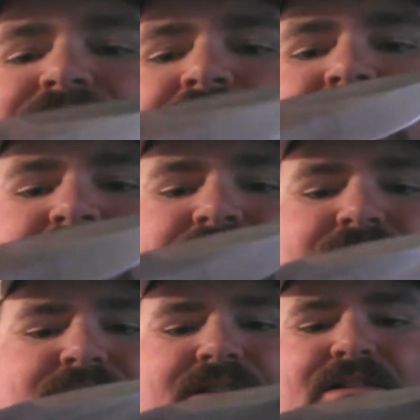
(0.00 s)
is
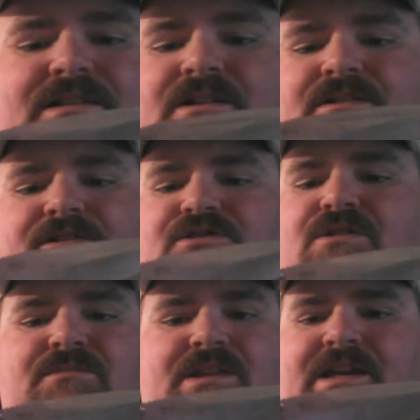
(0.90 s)
there's
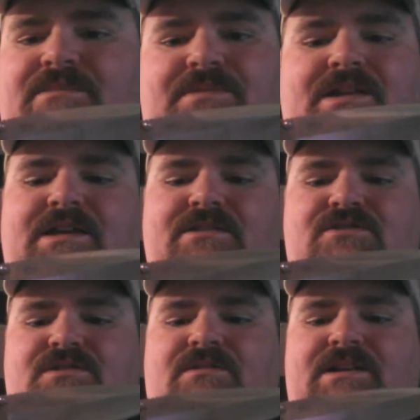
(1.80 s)
no blade play,
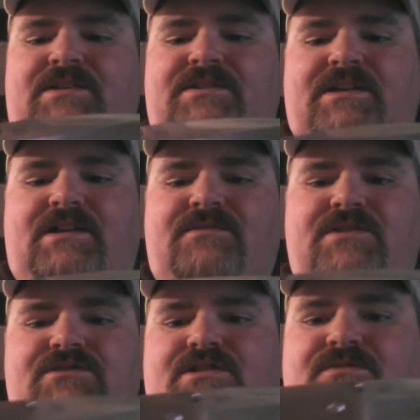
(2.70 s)
there's no anything. And I've
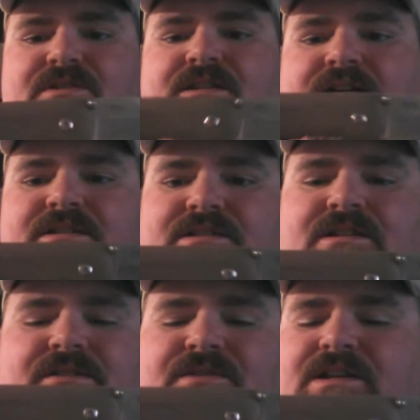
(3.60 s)
used this for a lot of
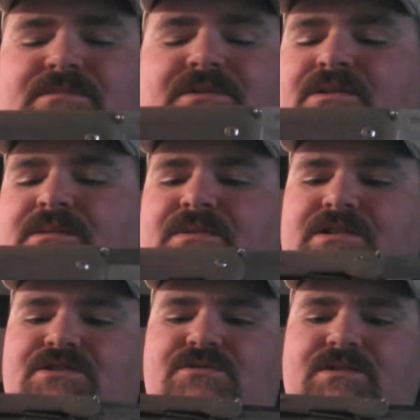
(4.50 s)
stuff. I didn't pull any
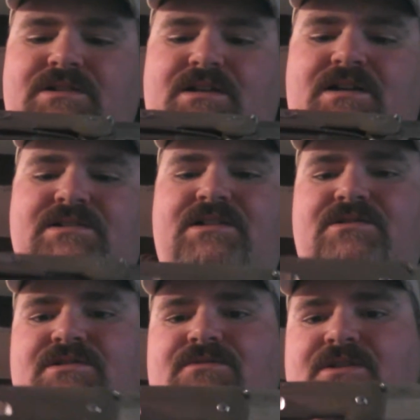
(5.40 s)
punches with it, guys. I
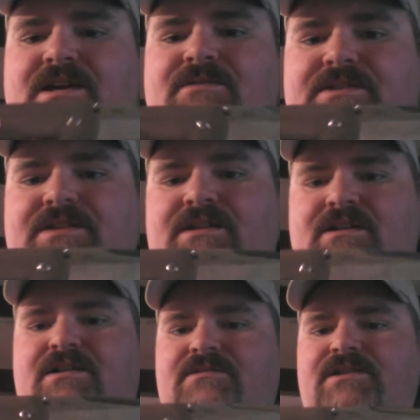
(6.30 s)
used it for everything
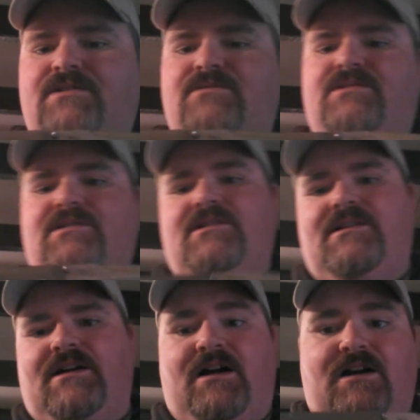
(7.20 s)
I would use
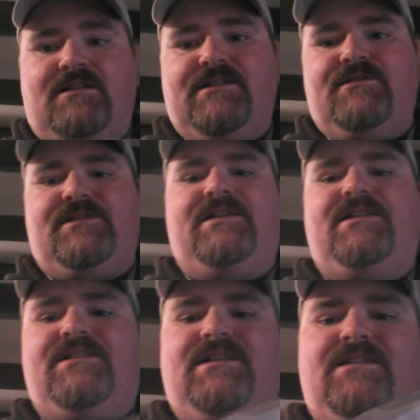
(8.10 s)
a hard use
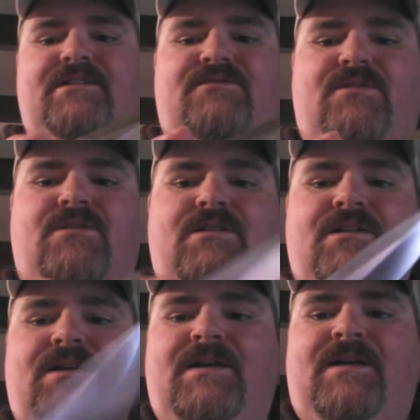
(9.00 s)
EDC knife for.
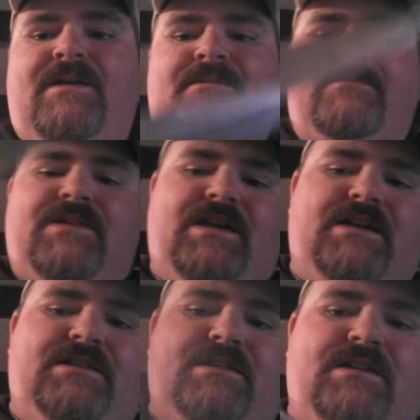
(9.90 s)

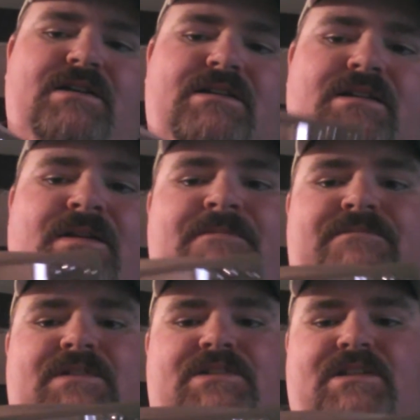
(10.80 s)
And
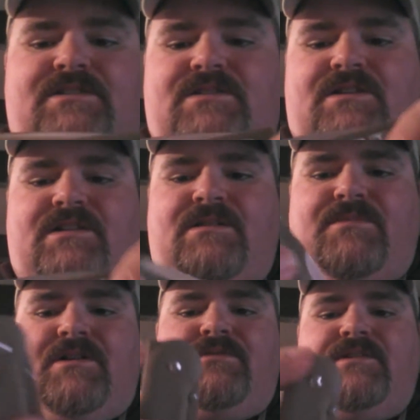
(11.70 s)
this thing's turned out
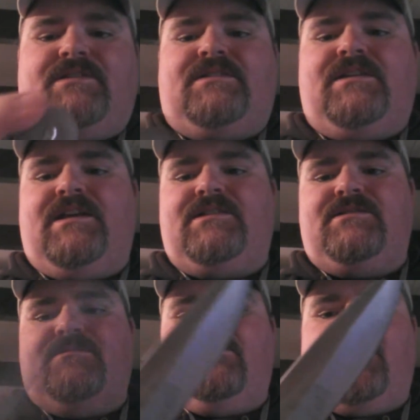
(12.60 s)
perfect.
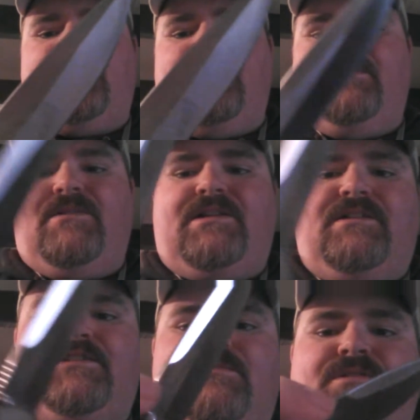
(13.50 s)
It's
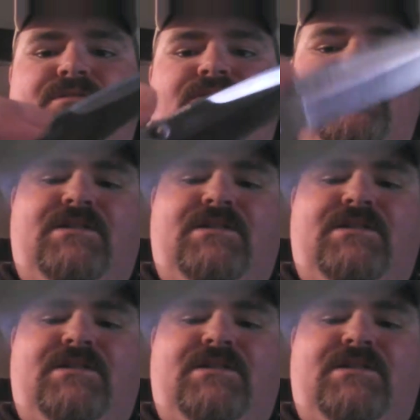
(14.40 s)
buttery smooth.